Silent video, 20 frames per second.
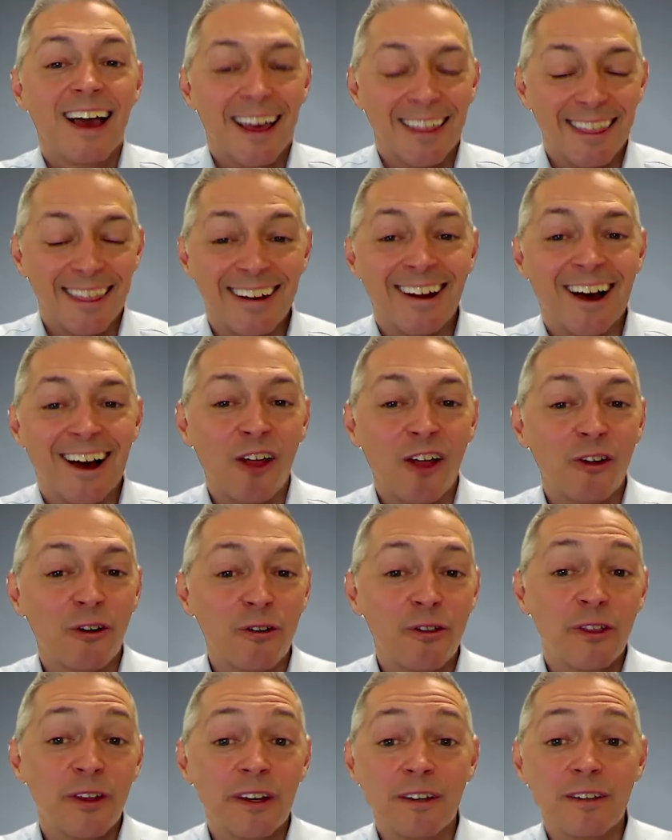And then
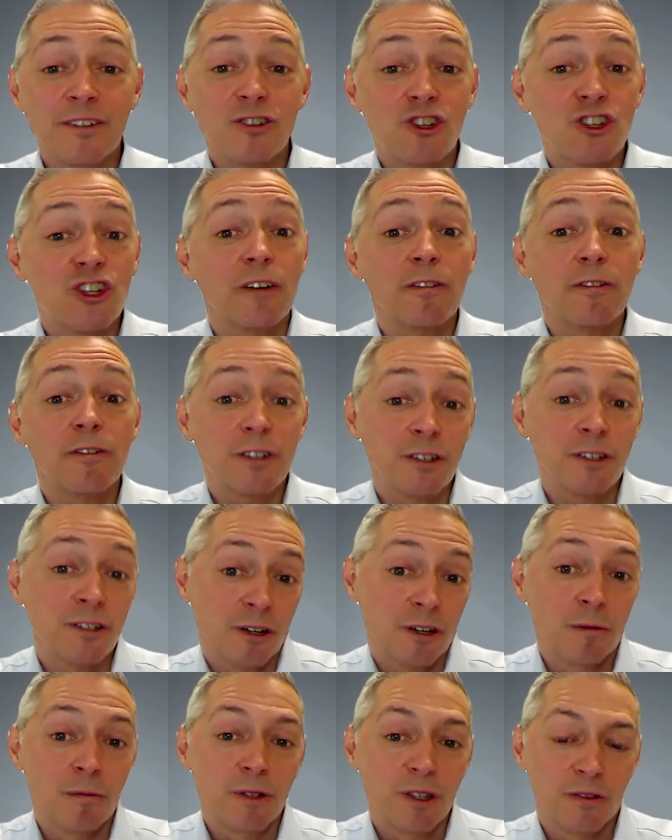other things shift in
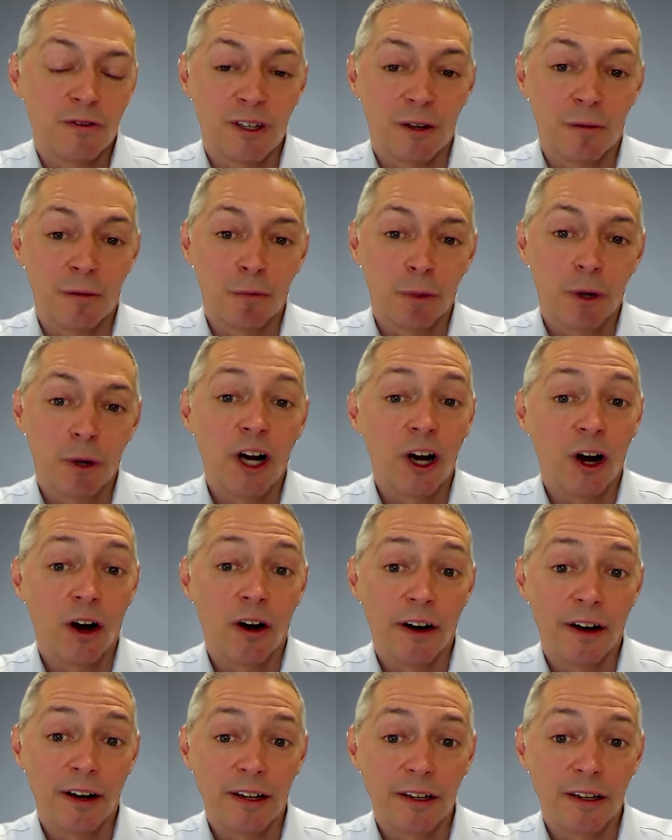terms of some
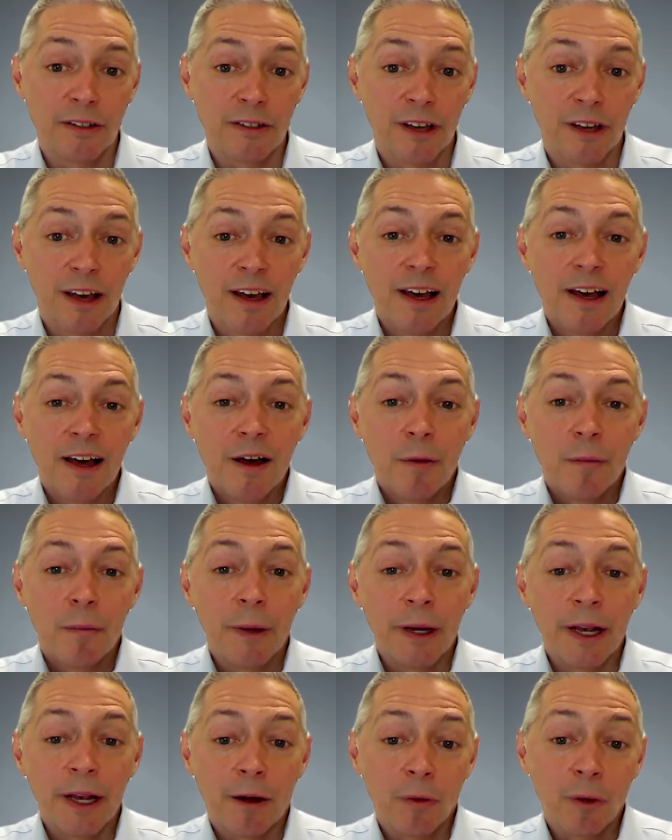priorities.
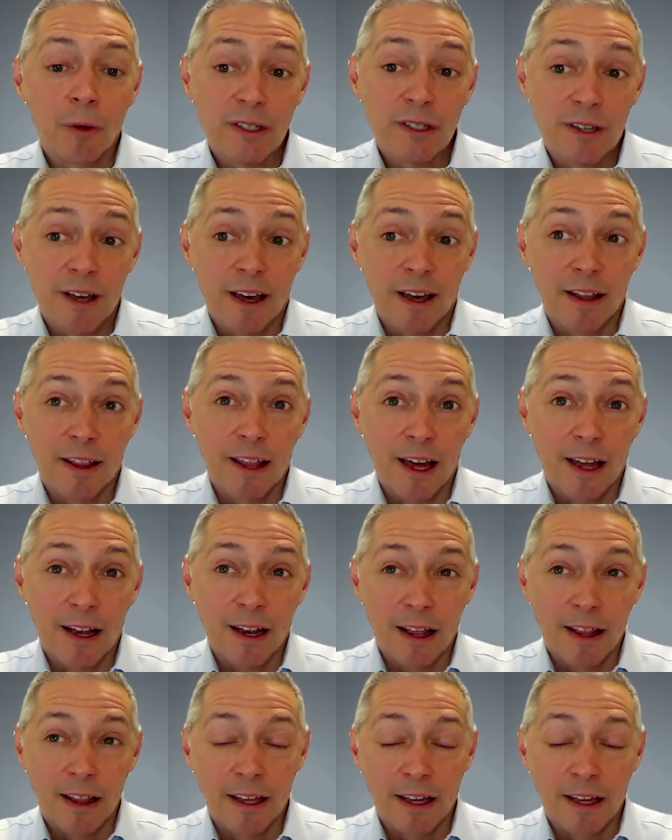But I would say
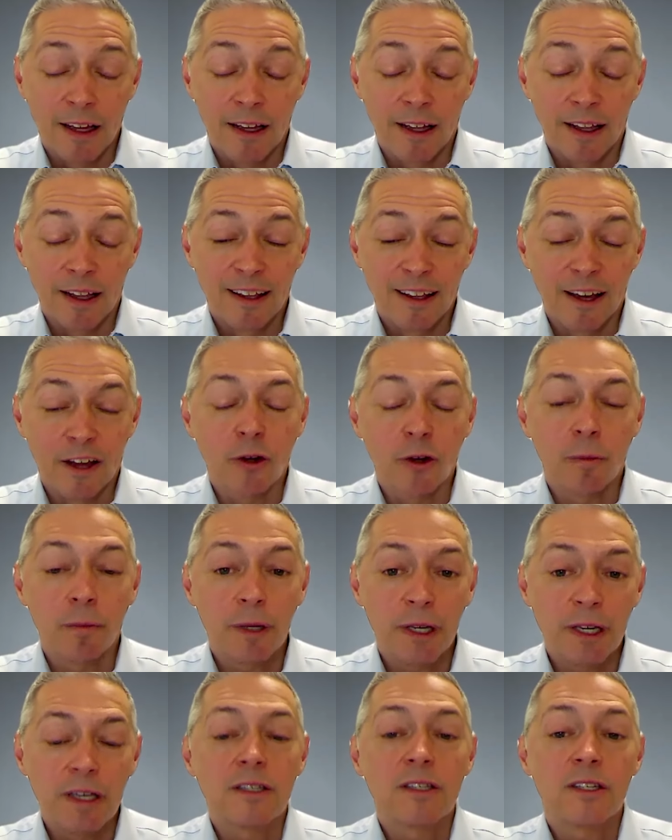that the other
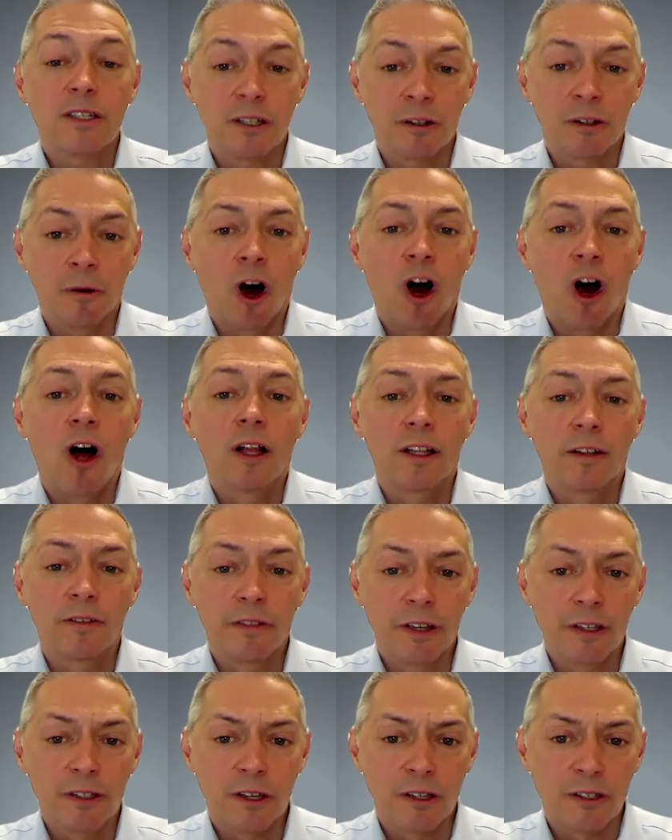piece to all
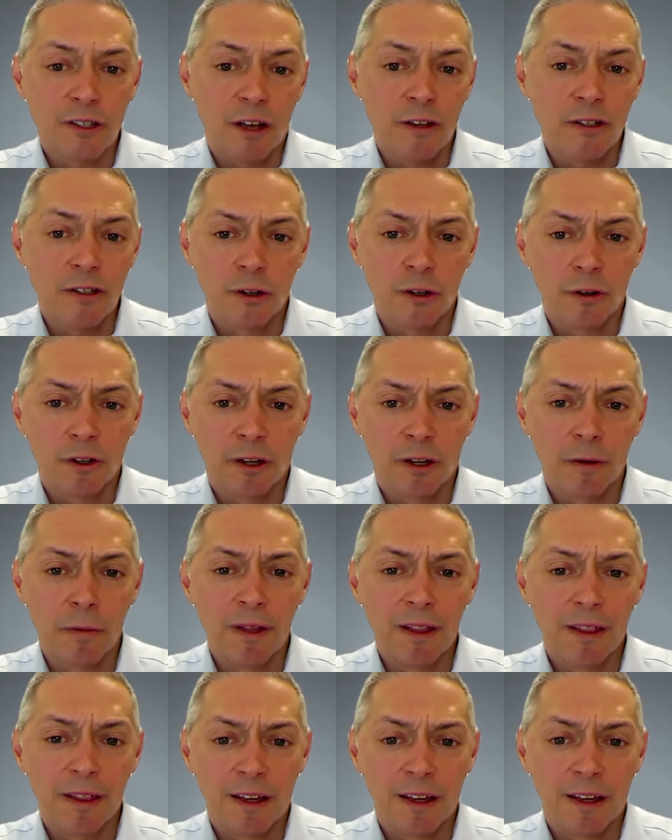of this is also going to be